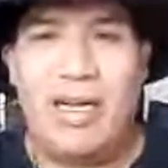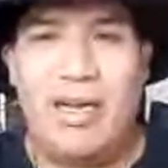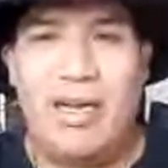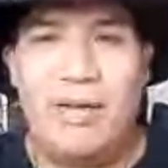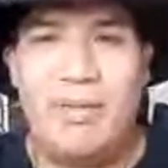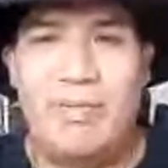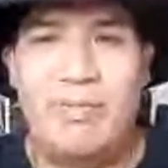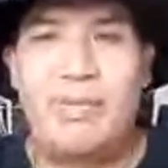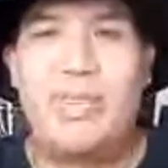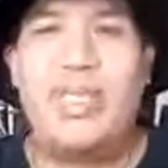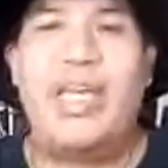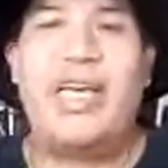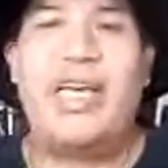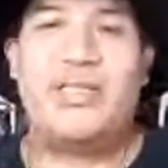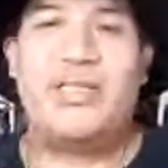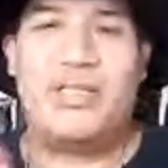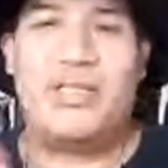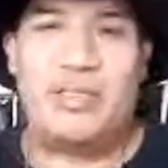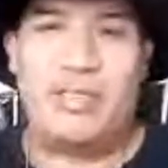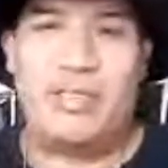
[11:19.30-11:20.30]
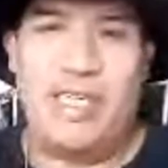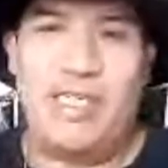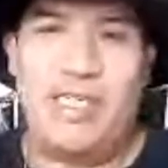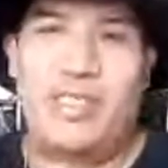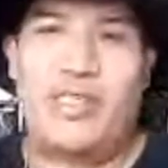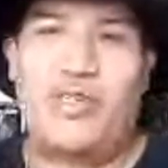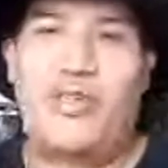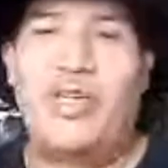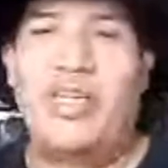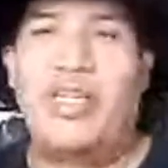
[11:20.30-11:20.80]
Yes,
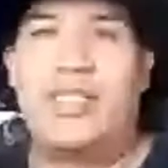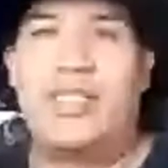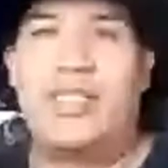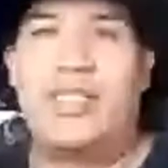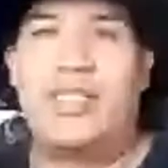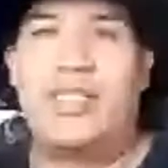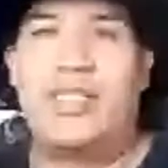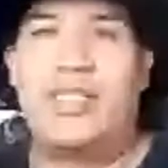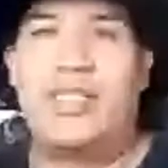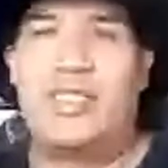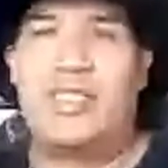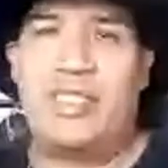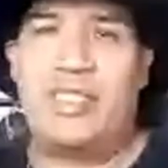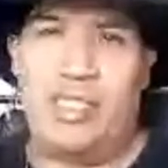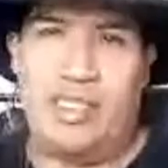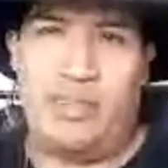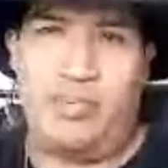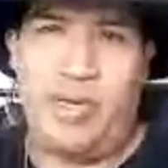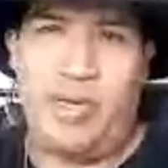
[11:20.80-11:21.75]
Chris, it is better for